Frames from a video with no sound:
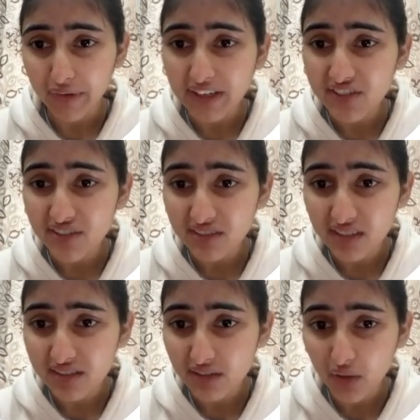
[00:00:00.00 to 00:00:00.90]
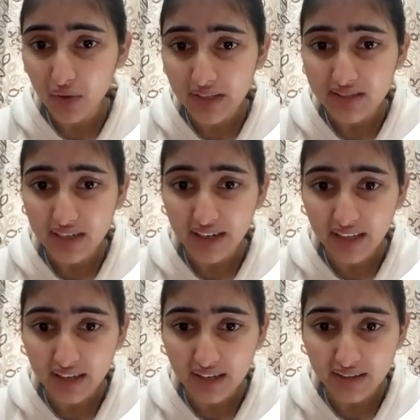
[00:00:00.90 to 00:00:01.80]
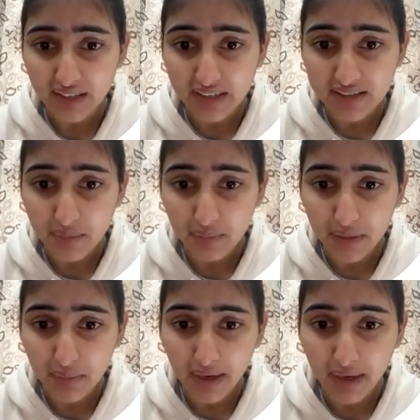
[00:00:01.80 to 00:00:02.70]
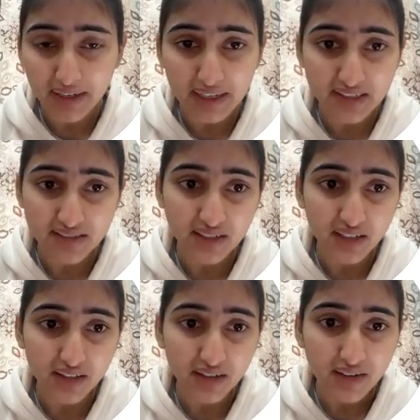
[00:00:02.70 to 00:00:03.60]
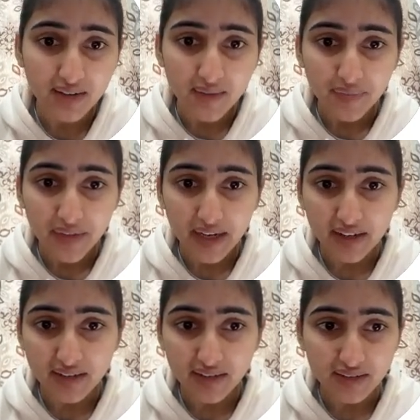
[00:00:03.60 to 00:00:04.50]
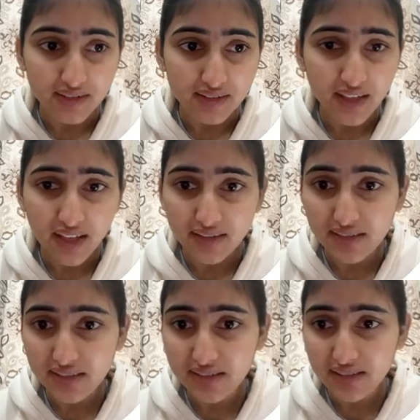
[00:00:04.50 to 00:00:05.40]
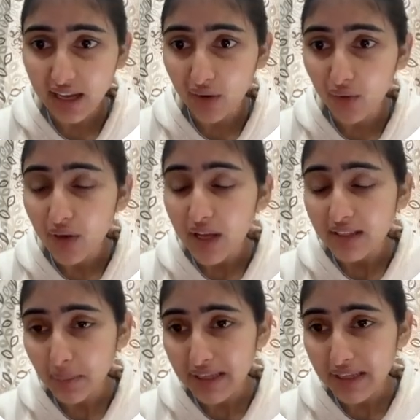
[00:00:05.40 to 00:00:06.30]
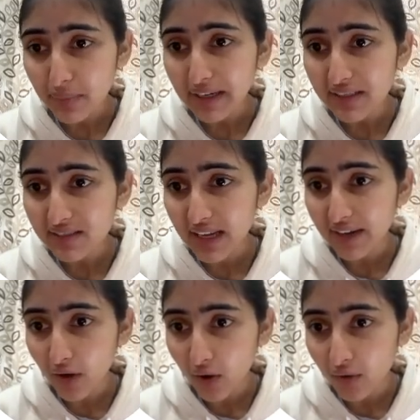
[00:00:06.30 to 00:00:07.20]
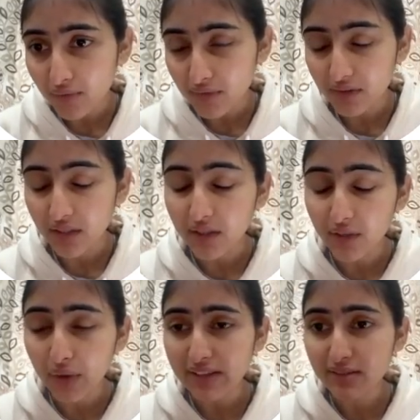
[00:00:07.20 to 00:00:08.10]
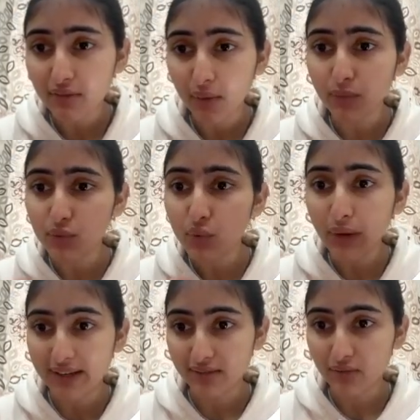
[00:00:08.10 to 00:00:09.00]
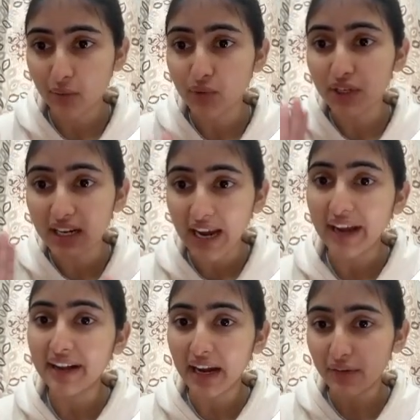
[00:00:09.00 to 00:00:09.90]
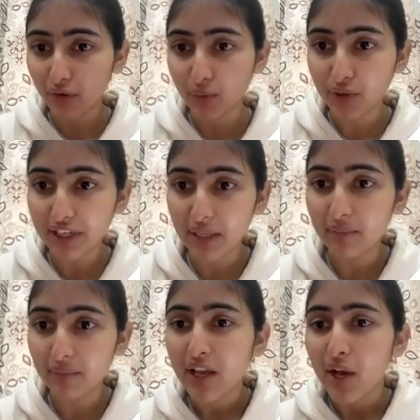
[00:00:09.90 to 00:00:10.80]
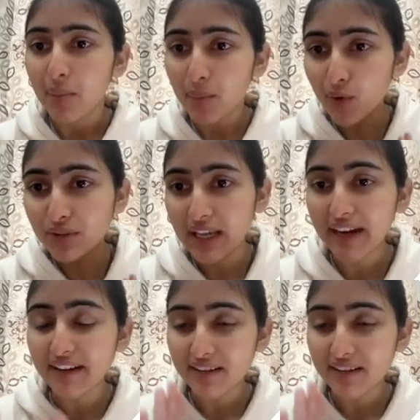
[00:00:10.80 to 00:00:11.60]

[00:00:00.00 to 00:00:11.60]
finishes this request, and that they can simply mark it as done. And yeah, this is how. The best part is that all of the requests are from two ends, from your client and from your team. Both